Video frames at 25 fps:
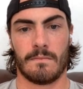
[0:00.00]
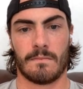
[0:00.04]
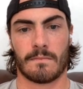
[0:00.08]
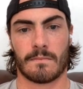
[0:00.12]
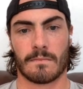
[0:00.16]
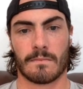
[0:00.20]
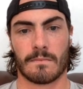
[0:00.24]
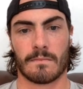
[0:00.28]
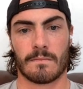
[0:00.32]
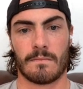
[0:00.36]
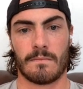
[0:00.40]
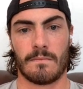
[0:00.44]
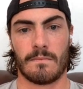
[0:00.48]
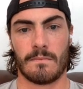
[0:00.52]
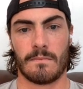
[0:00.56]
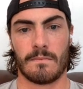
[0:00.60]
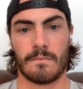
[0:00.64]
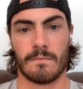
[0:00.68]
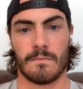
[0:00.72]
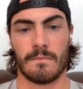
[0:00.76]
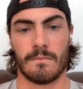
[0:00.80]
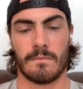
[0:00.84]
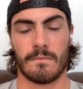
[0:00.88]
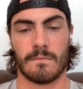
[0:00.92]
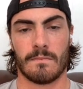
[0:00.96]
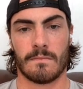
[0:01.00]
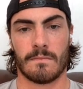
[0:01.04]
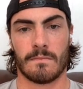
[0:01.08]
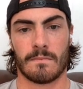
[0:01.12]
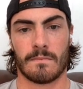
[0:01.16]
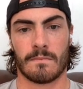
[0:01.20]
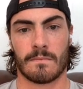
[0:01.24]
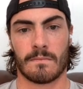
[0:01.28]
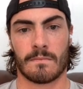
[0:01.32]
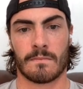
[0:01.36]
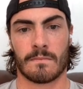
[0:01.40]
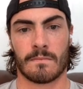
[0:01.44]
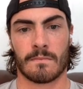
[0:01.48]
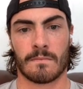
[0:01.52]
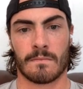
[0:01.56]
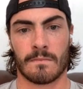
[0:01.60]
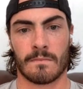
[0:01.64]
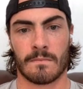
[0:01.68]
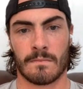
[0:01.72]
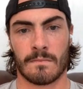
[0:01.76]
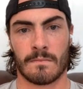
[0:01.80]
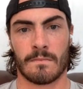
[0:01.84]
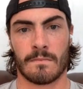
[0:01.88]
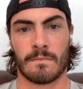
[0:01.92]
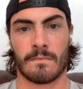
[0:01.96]

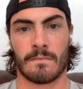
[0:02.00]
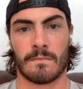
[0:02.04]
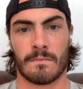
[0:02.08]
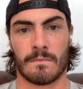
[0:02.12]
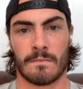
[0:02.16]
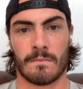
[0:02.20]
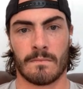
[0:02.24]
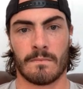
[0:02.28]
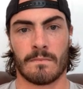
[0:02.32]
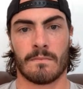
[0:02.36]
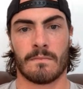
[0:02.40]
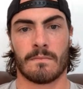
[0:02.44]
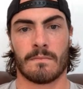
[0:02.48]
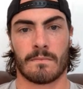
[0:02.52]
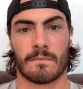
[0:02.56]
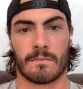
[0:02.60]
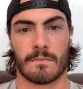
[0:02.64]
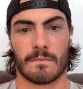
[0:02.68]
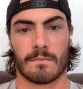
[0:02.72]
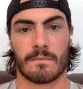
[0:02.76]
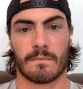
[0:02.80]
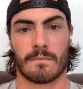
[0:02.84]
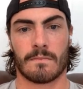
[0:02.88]
(silent)